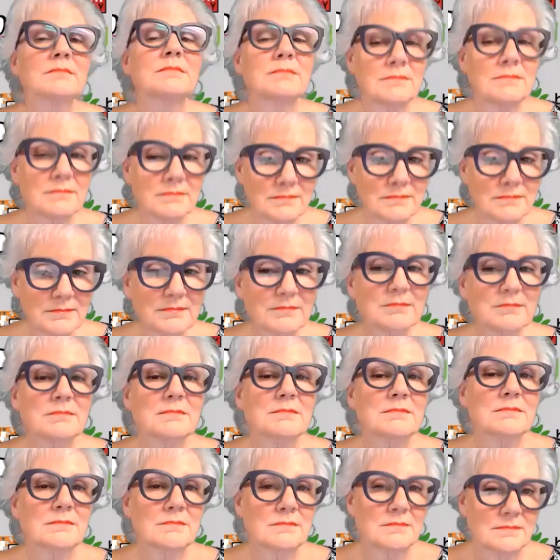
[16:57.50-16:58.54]
So when you
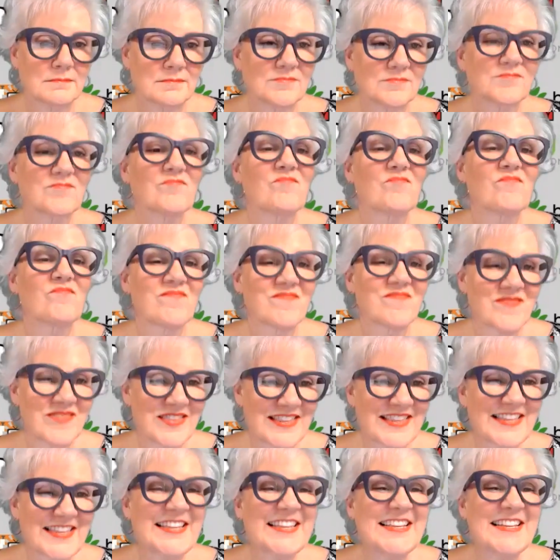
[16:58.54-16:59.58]
are running,
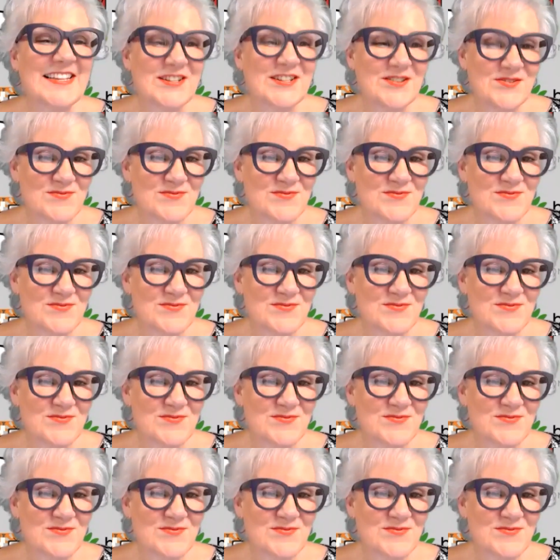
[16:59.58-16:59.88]
your